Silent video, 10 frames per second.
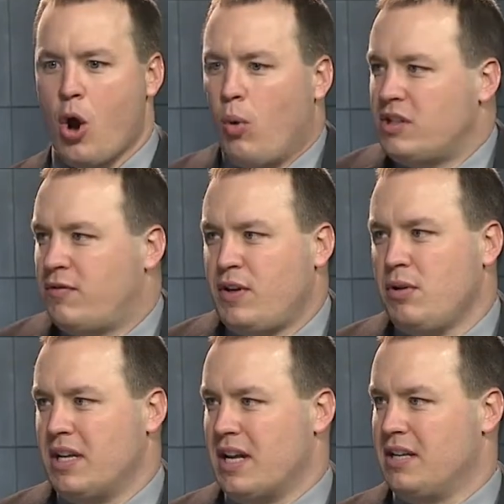what's
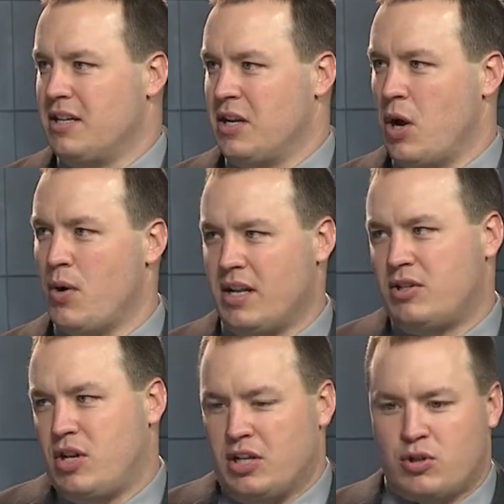fueling it? You know, it,
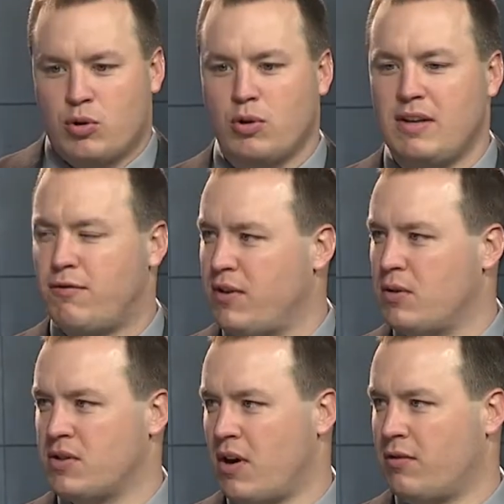it truly
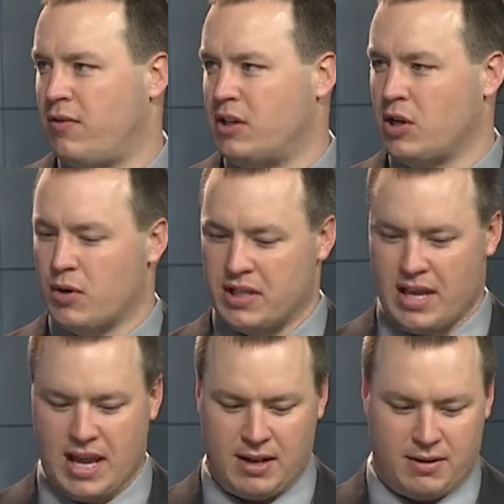feels artificial. And,
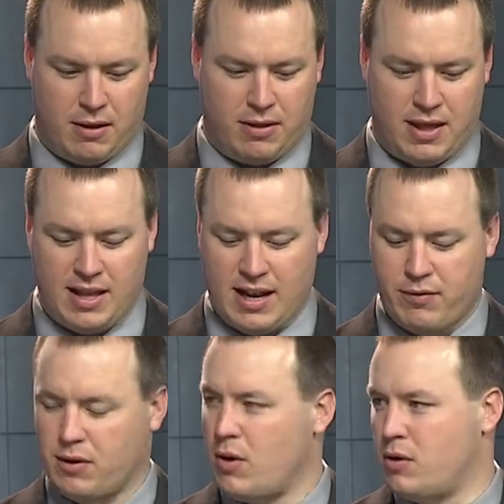and the thing that
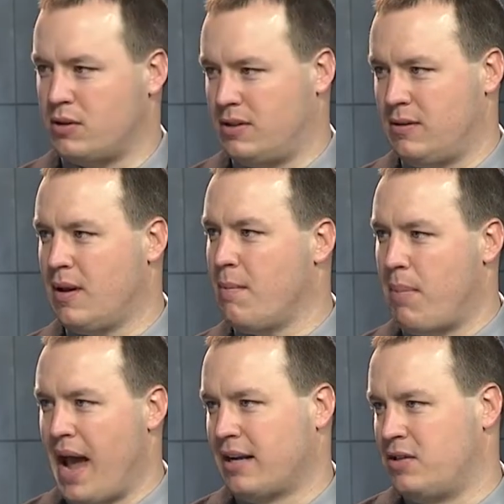everyone goes
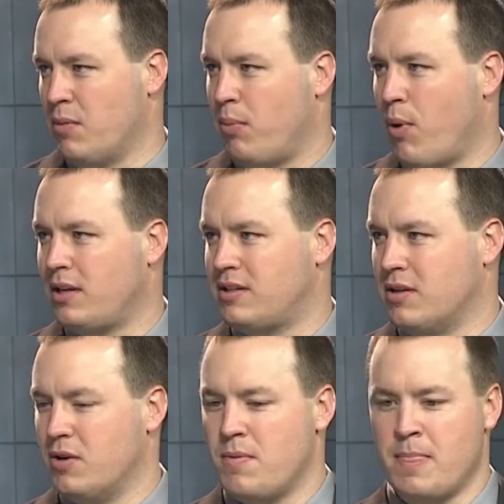back to and points
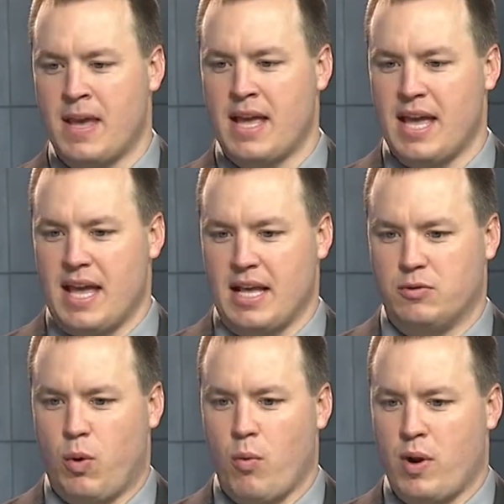to
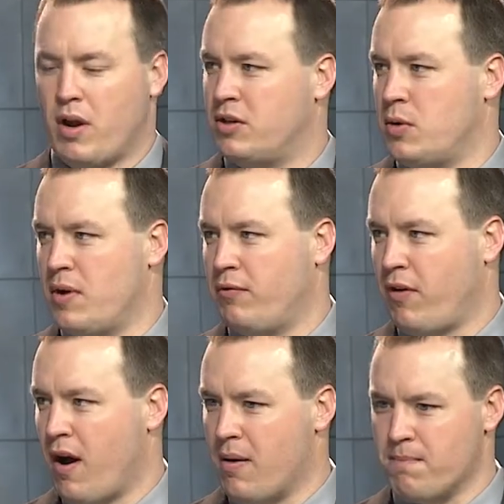is what we are doing
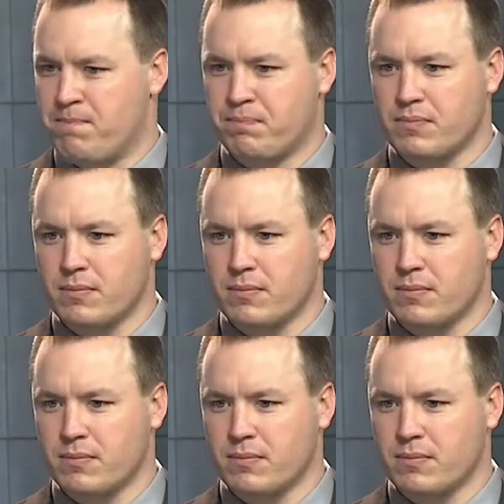from